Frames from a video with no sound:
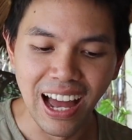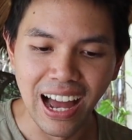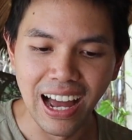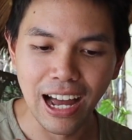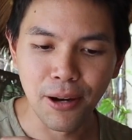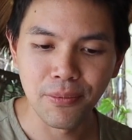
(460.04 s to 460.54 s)

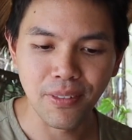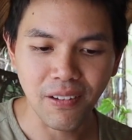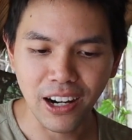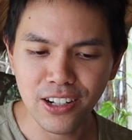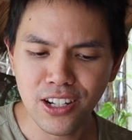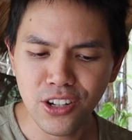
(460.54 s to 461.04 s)

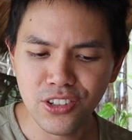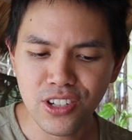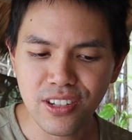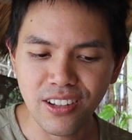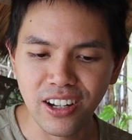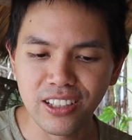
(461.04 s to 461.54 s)
I don't know, it's
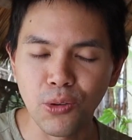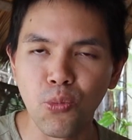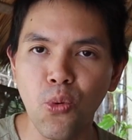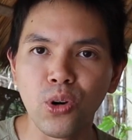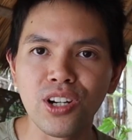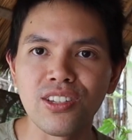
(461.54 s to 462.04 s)
just like the
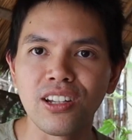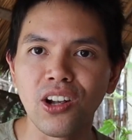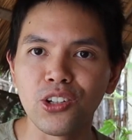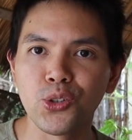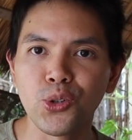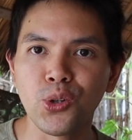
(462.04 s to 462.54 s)
water is a
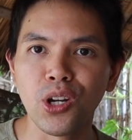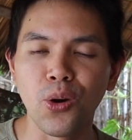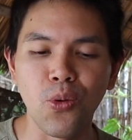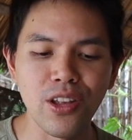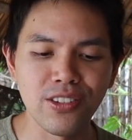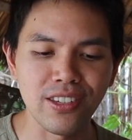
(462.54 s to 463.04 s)
lot cooler
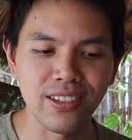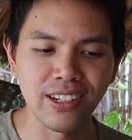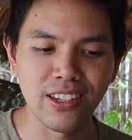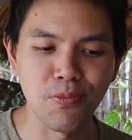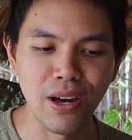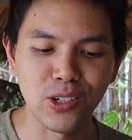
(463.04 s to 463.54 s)
once it's in
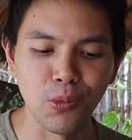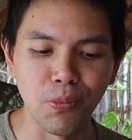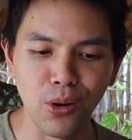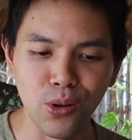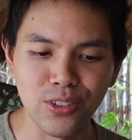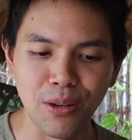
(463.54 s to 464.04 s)
this metal
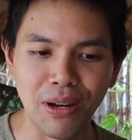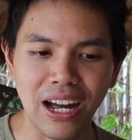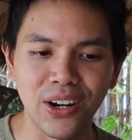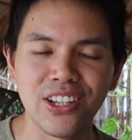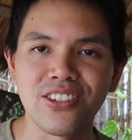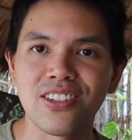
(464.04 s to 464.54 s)
bowl
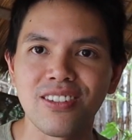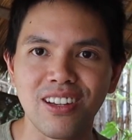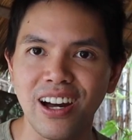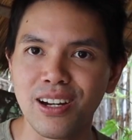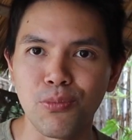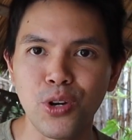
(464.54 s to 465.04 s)
somehow. It just
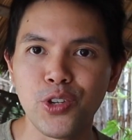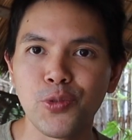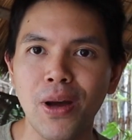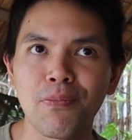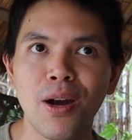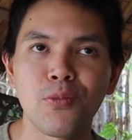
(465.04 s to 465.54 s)
kind of brings
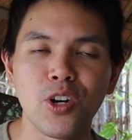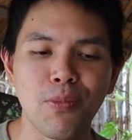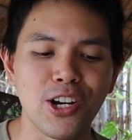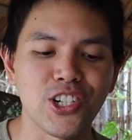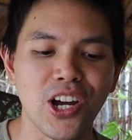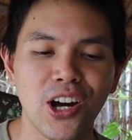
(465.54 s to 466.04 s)
back memory of
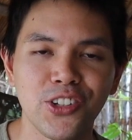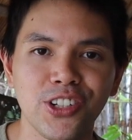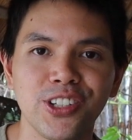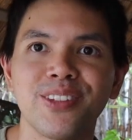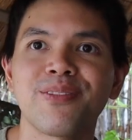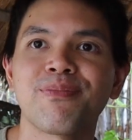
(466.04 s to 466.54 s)
my
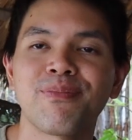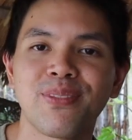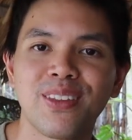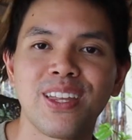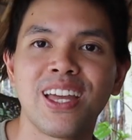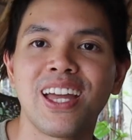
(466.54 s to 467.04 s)
childhood.
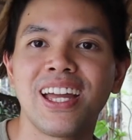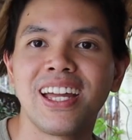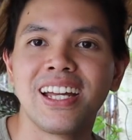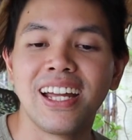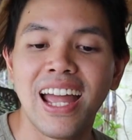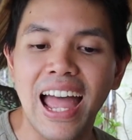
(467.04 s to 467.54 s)

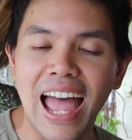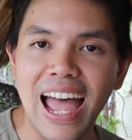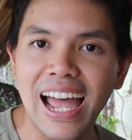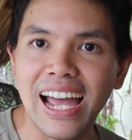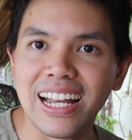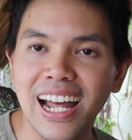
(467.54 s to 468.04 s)

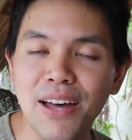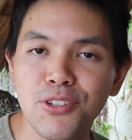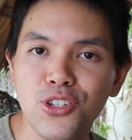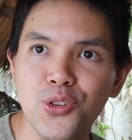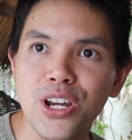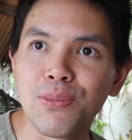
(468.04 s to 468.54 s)
And I have
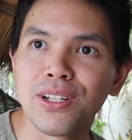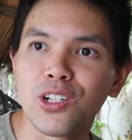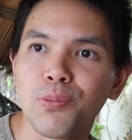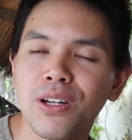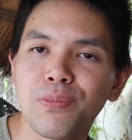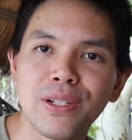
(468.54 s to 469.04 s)
to scream a
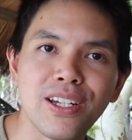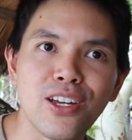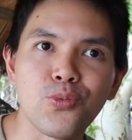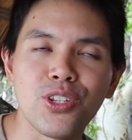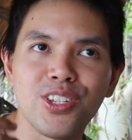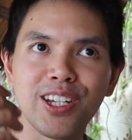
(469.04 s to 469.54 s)
little bit
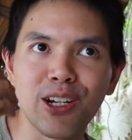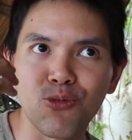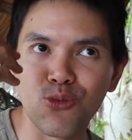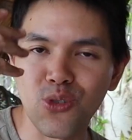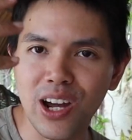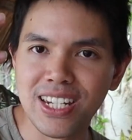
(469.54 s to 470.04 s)
because we're
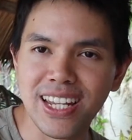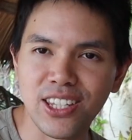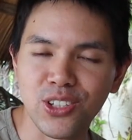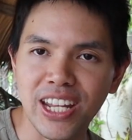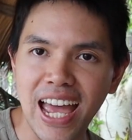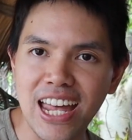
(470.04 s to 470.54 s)
sitting right
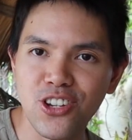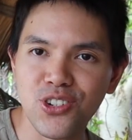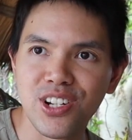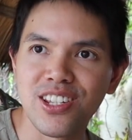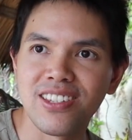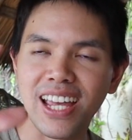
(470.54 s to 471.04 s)
next to the
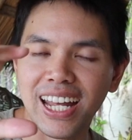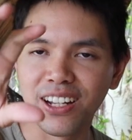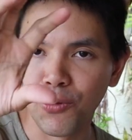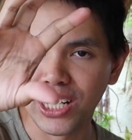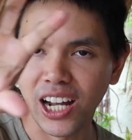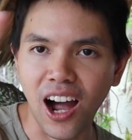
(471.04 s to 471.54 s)
entrance,
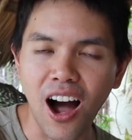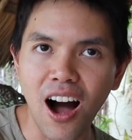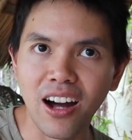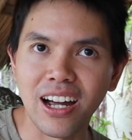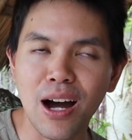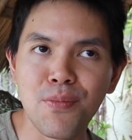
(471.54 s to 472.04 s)
and when the
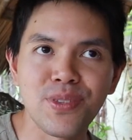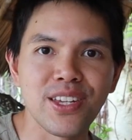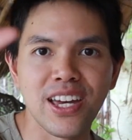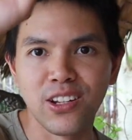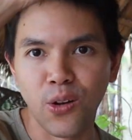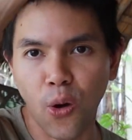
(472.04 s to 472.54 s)
car comes
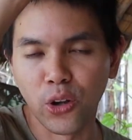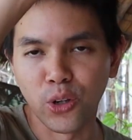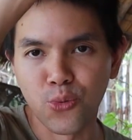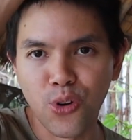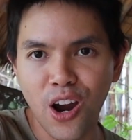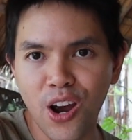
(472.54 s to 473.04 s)
in or
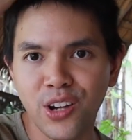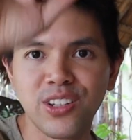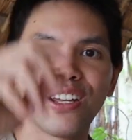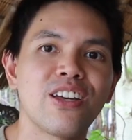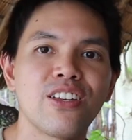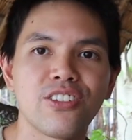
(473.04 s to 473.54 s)
the road,
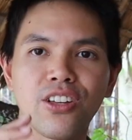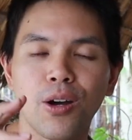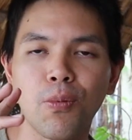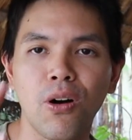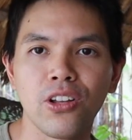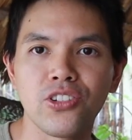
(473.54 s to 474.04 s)
so I
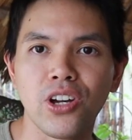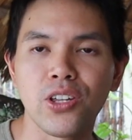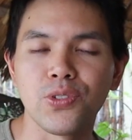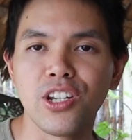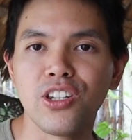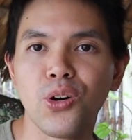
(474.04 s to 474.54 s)

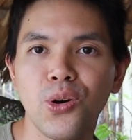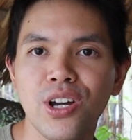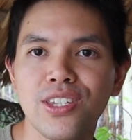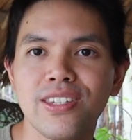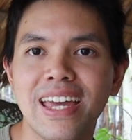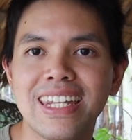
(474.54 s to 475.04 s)
apologize for the
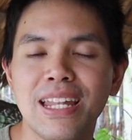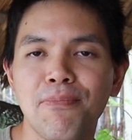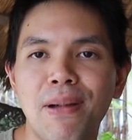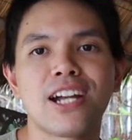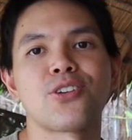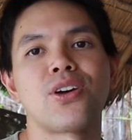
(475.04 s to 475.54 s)
noise in the
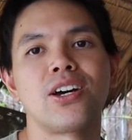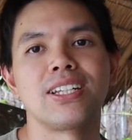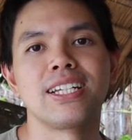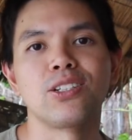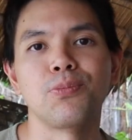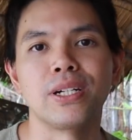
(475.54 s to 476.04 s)
background
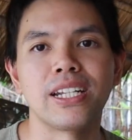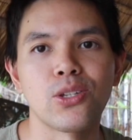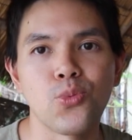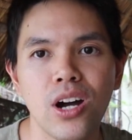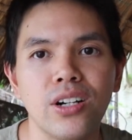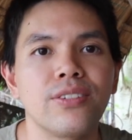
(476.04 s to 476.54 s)
a little bit
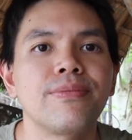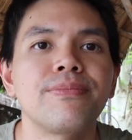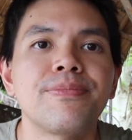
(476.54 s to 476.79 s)
as well.